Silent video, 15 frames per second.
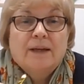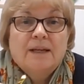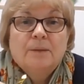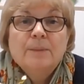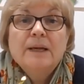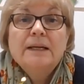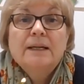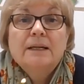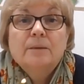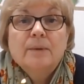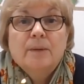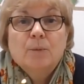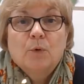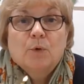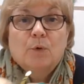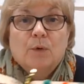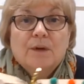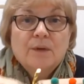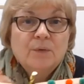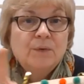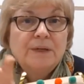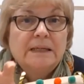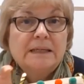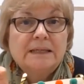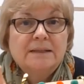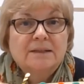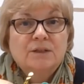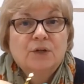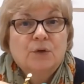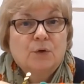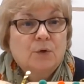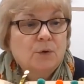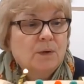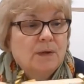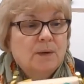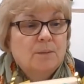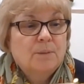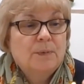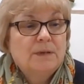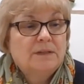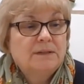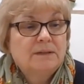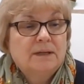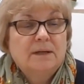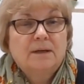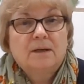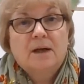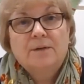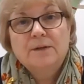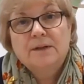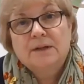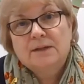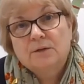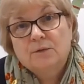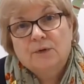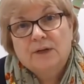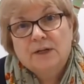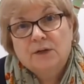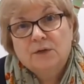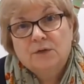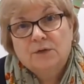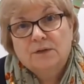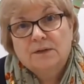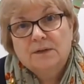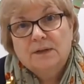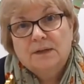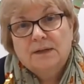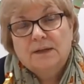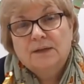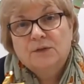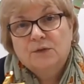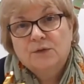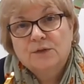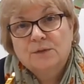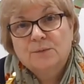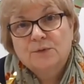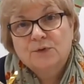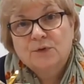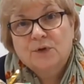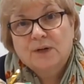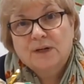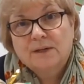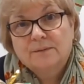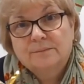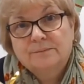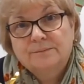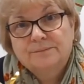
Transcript: They'd be a little bit more fiddly to do, but I think they'd look really good in the Christmas tree.